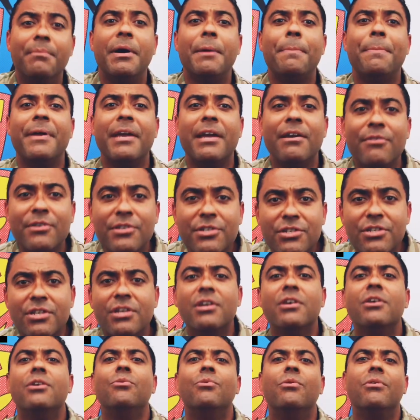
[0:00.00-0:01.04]
parents,
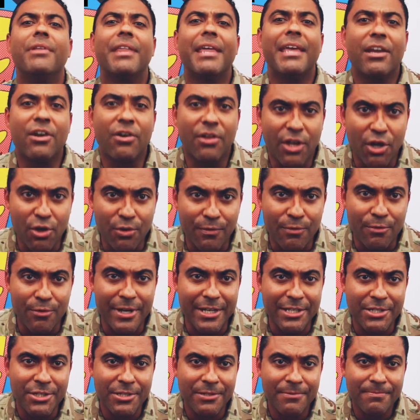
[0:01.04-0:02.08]
well, they got over
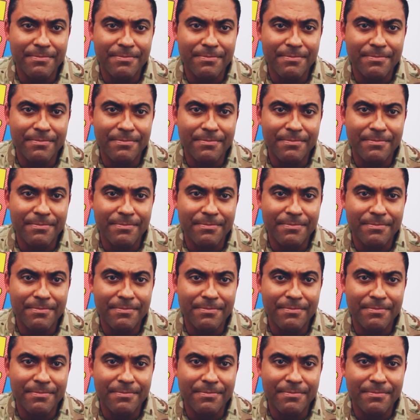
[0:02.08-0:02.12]
it.